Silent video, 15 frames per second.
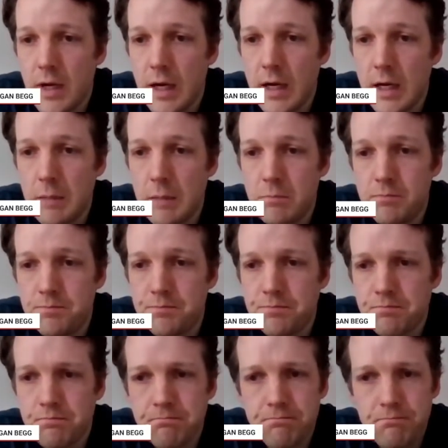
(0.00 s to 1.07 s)
And
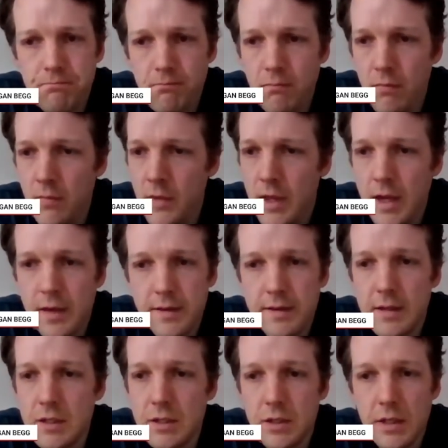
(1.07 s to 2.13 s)

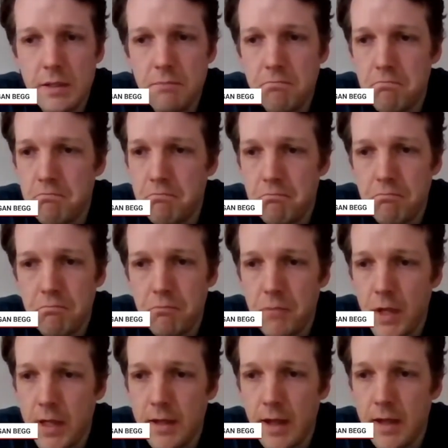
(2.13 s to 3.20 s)
essentially,
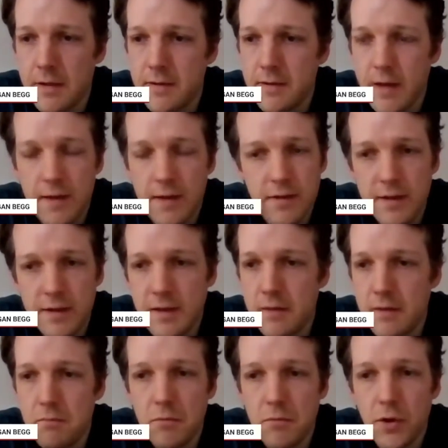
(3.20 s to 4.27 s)
as I
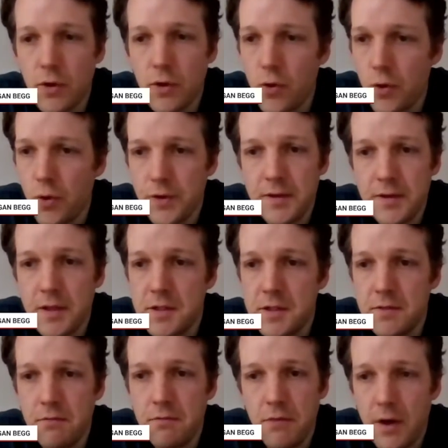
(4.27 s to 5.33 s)
said, the courts are
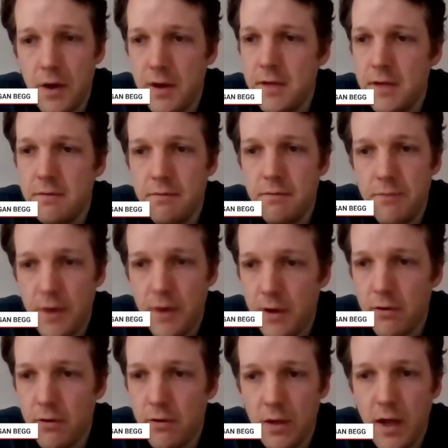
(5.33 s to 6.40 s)
just very,
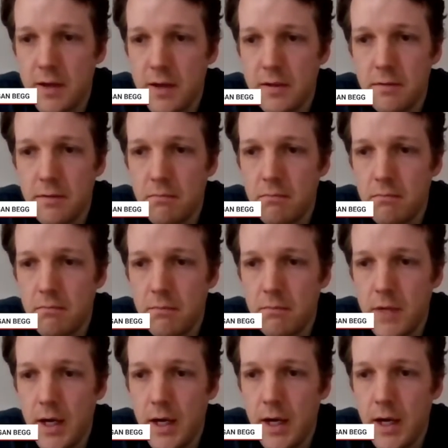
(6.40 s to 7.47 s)
very reluctant
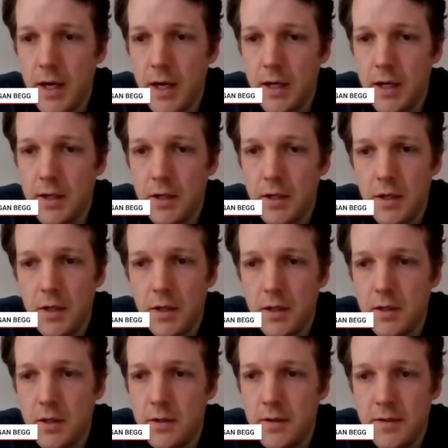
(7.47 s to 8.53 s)
to
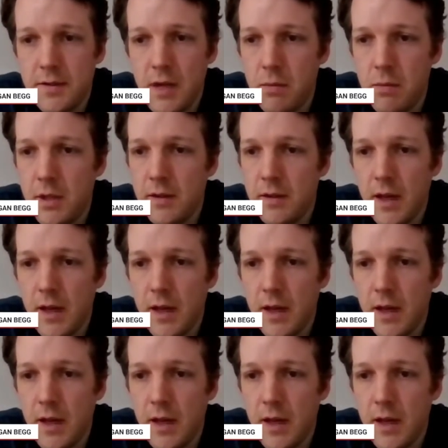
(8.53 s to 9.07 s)
step in.